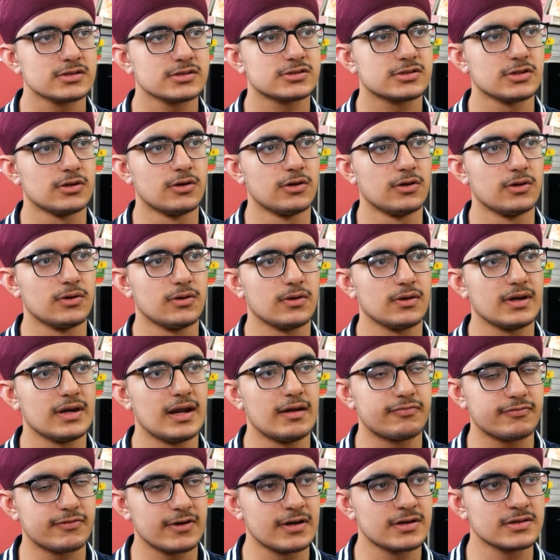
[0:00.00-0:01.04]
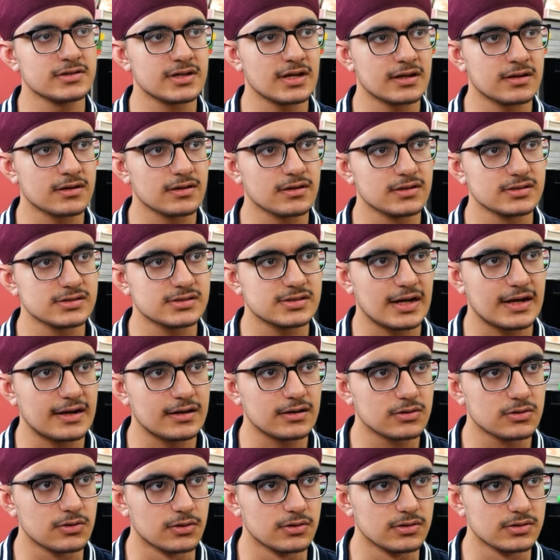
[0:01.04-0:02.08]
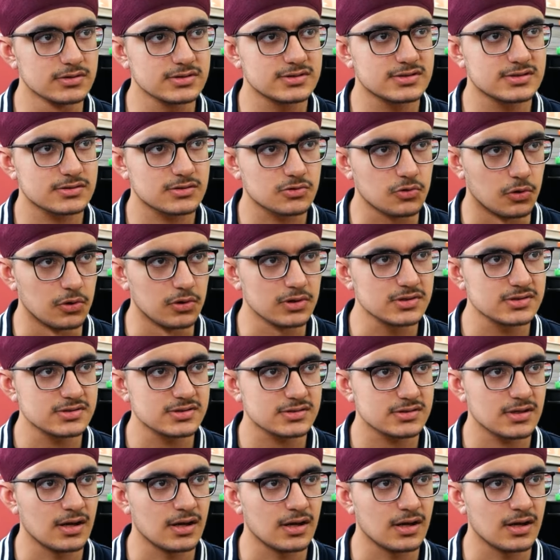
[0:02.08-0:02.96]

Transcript: So lieutenant generals had those corps,